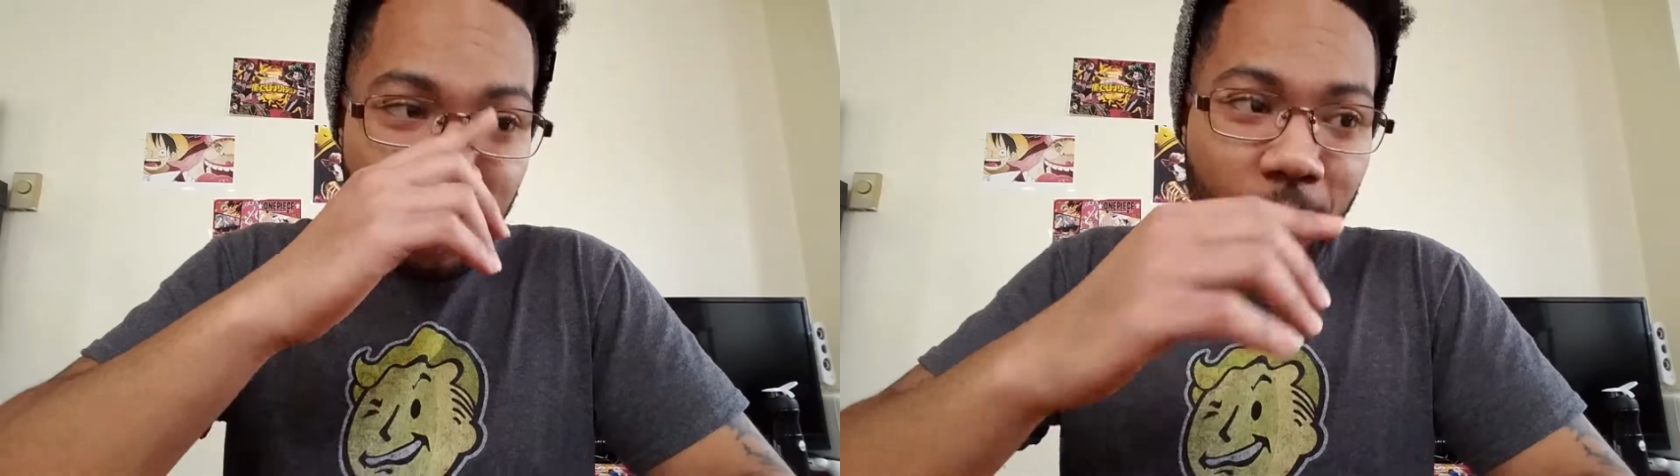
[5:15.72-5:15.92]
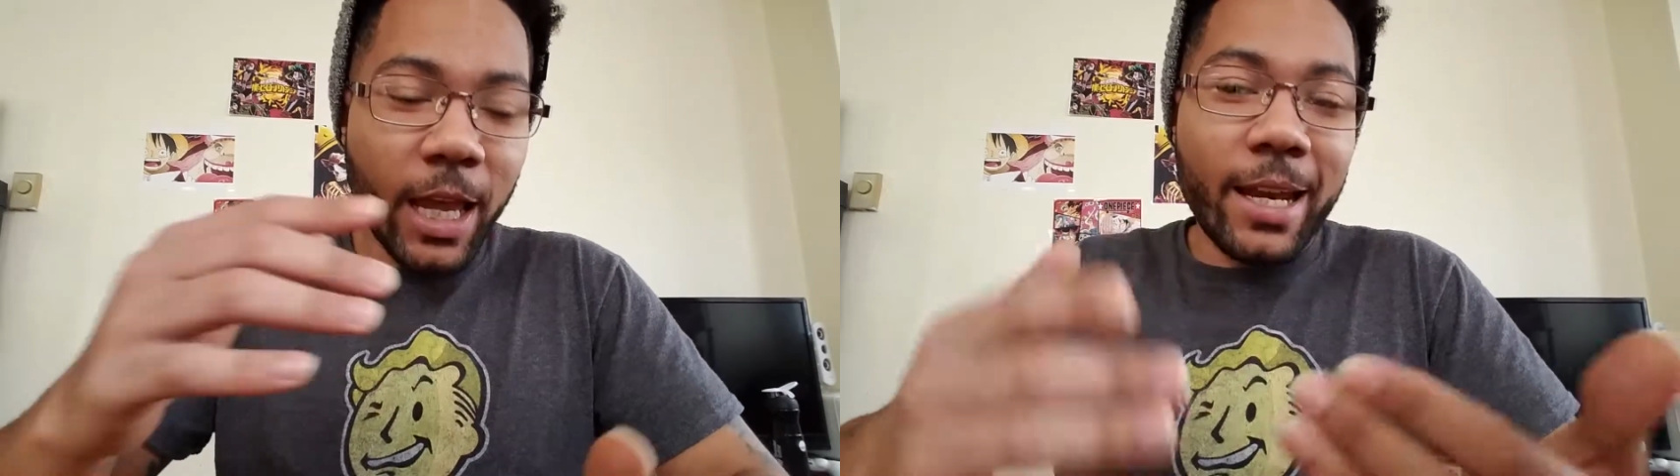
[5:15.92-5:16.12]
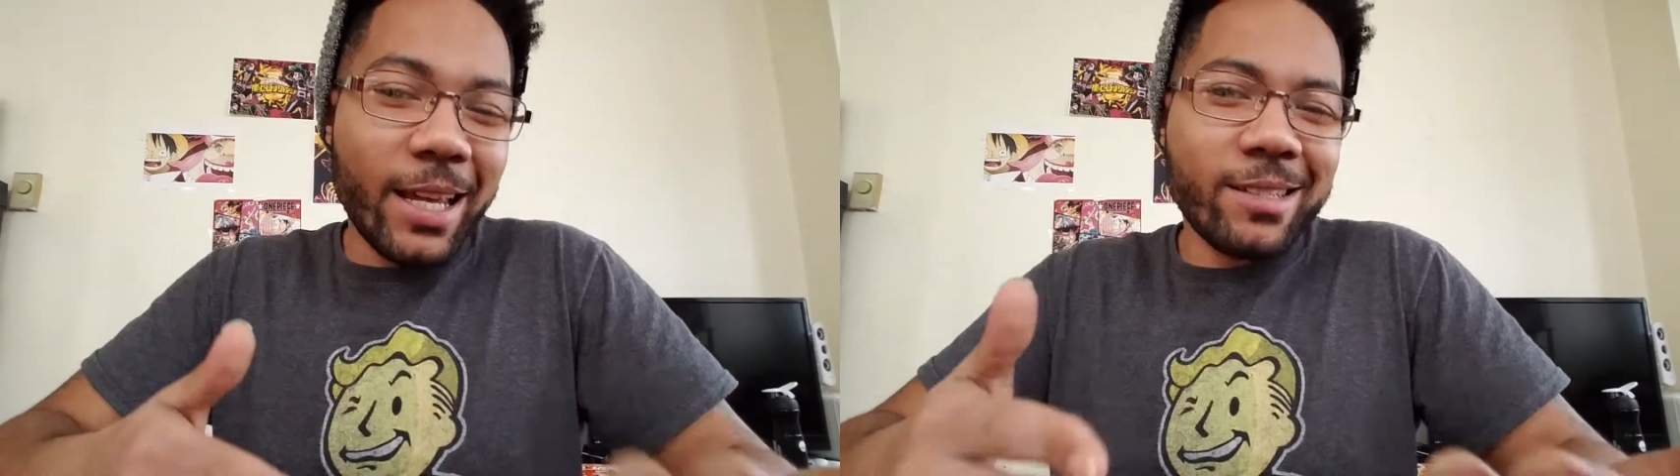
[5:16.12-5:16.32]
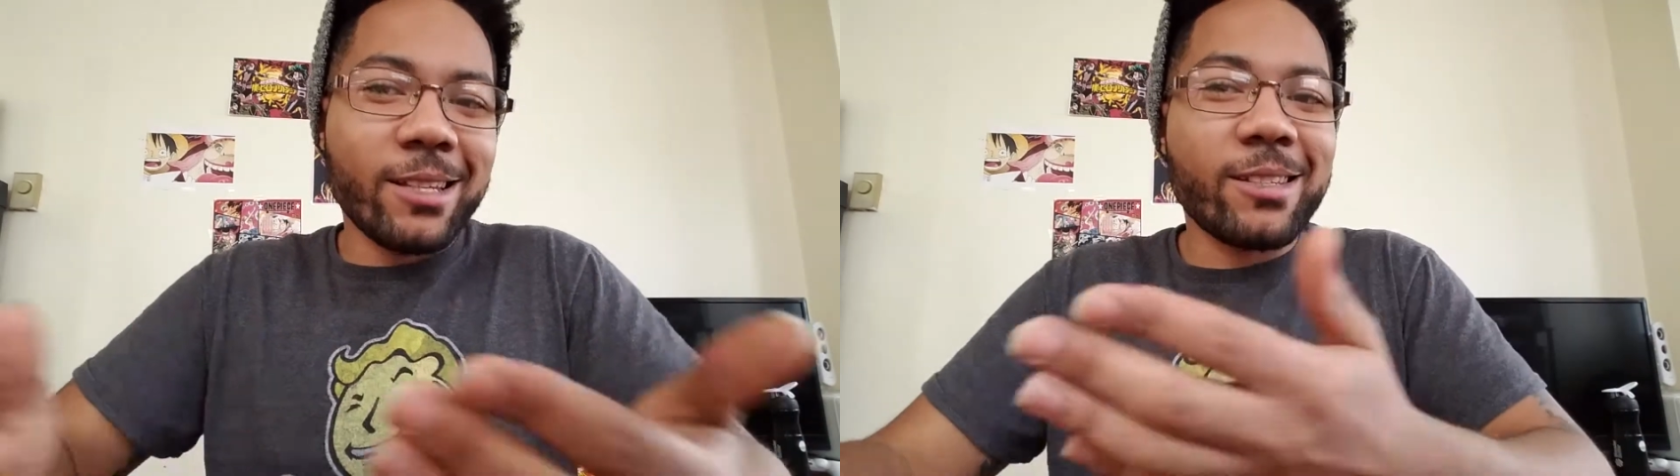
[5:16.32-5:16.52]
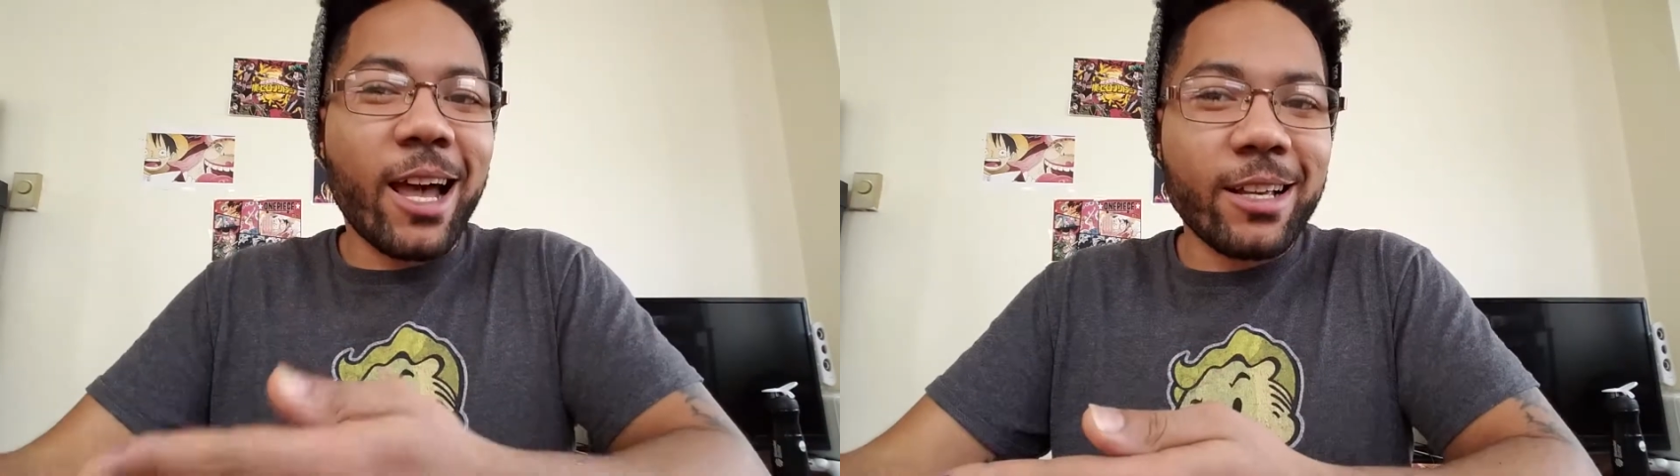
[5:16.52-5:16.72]
and into
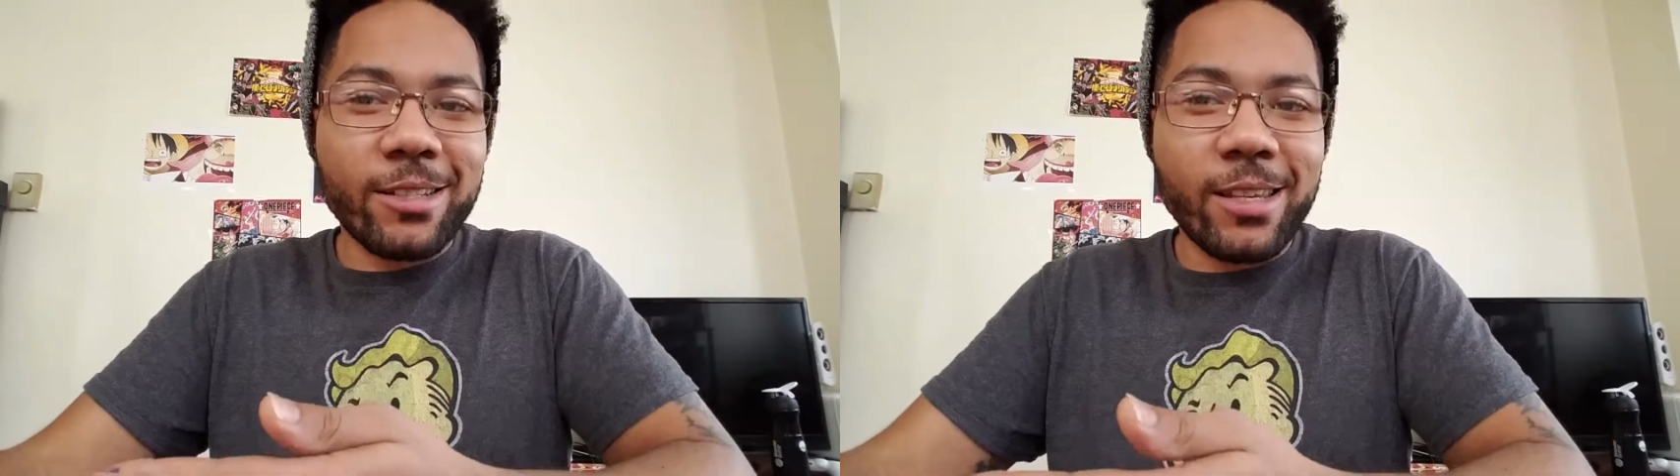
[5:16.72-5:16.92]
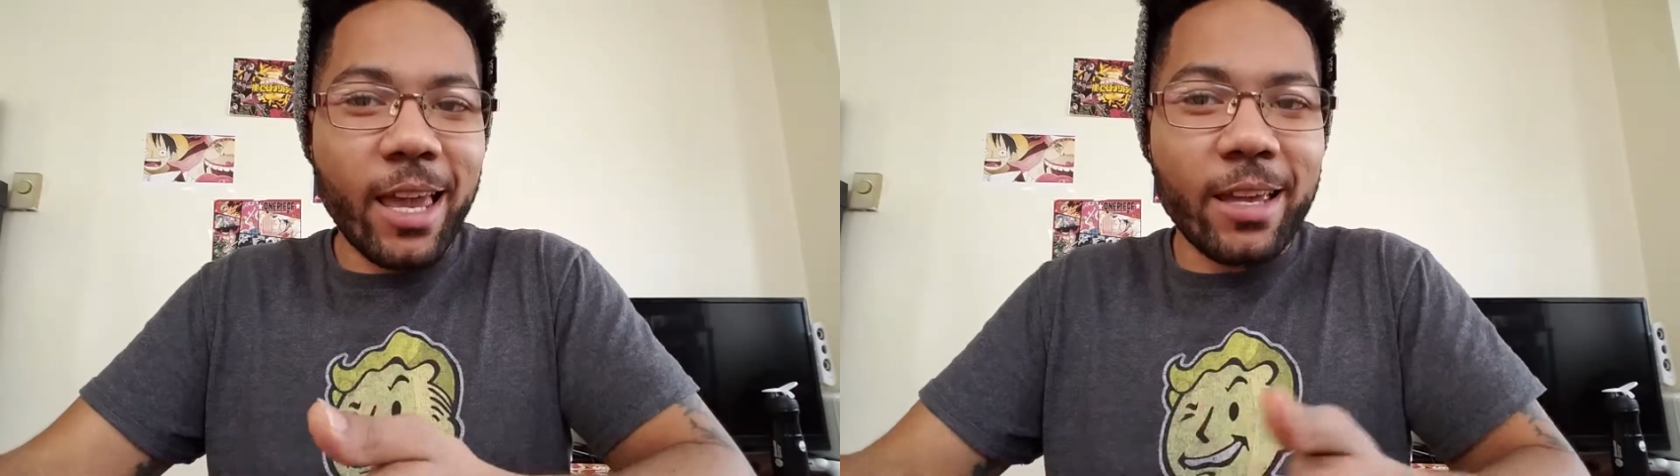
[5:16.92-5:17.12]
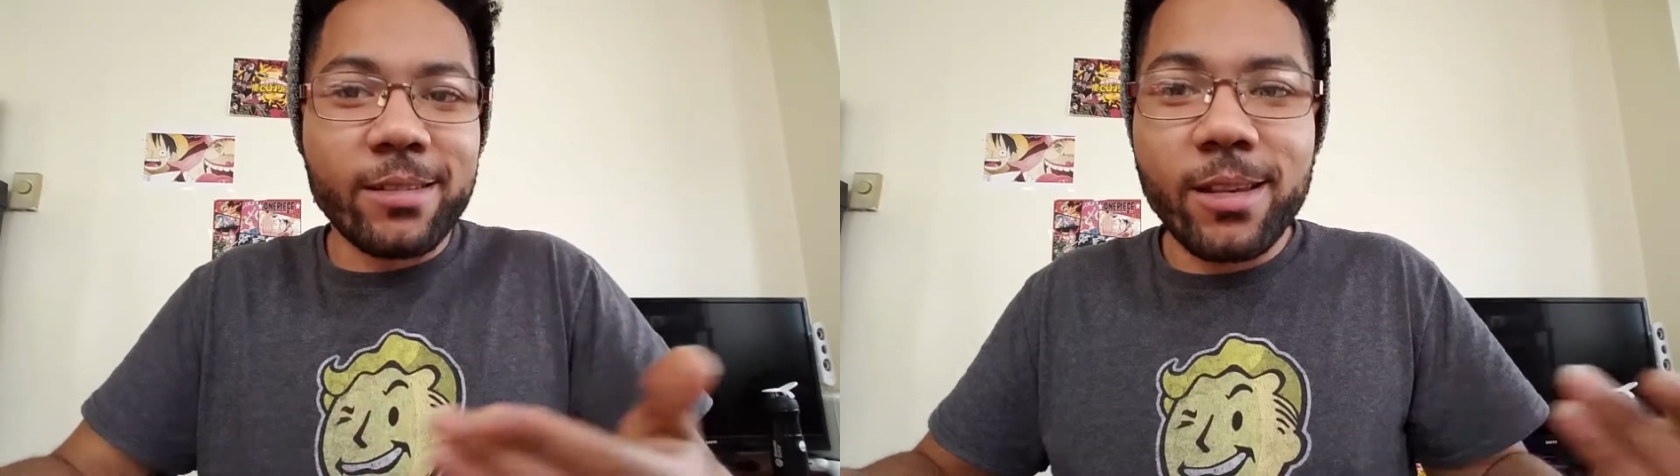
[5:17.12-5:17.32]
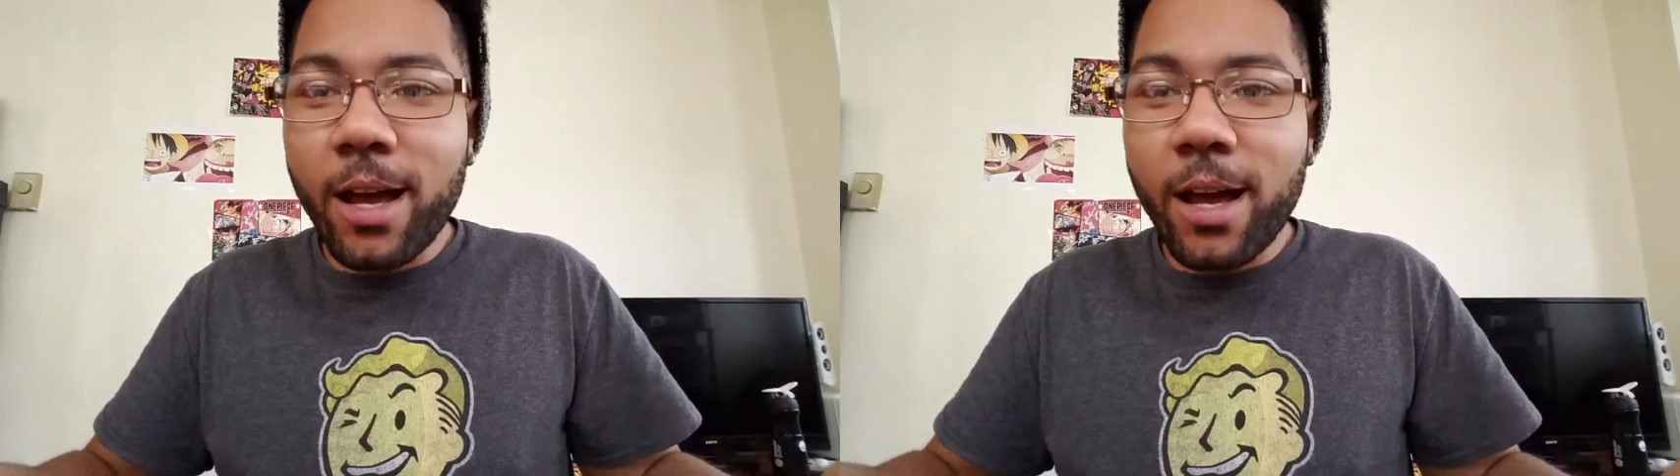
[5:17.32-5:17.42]
Sanji's hands.